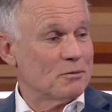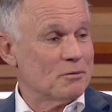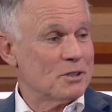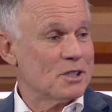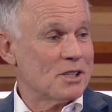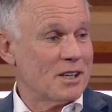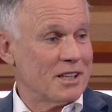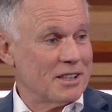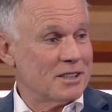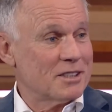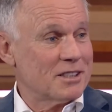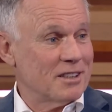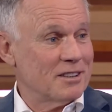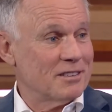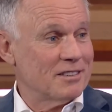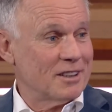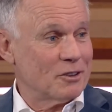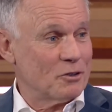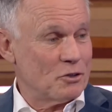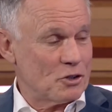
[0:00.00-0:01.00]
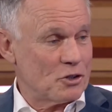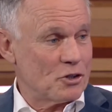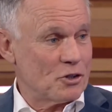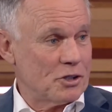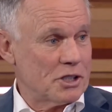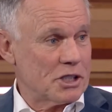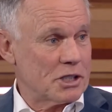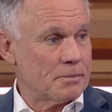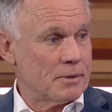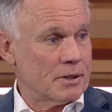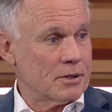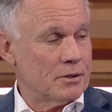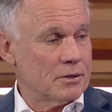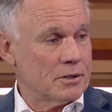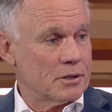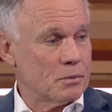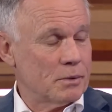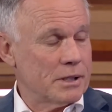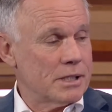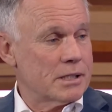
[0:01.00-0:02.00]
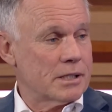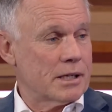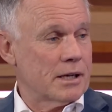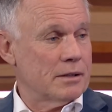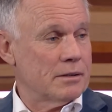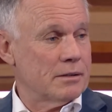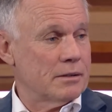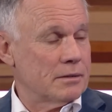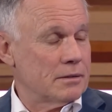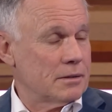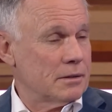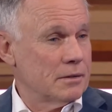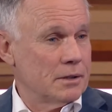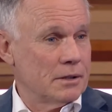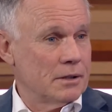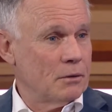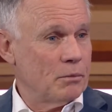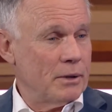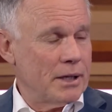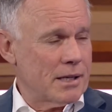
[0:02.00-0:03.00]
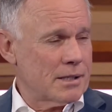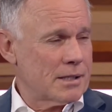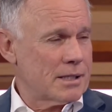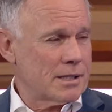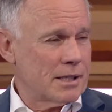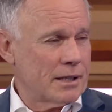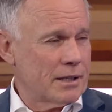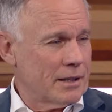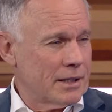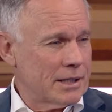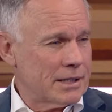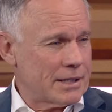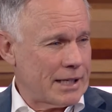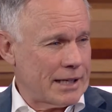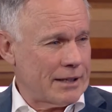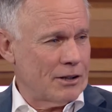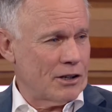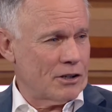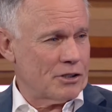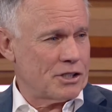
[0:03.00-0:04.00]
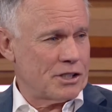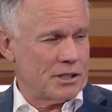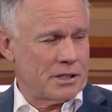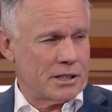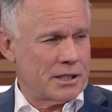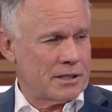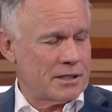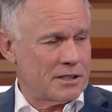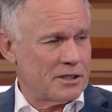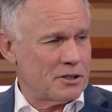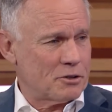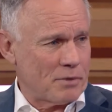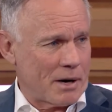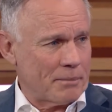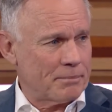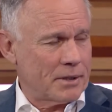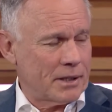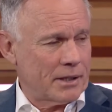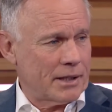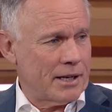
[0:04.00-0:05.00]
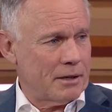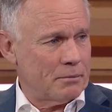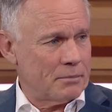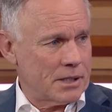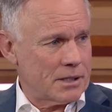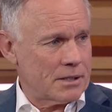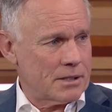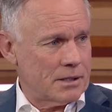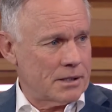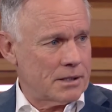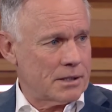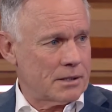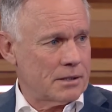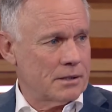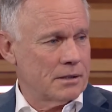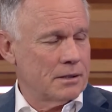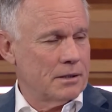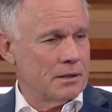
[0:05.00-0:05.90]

which I think is a good choice, because we don't see these technologies as disrupting our business.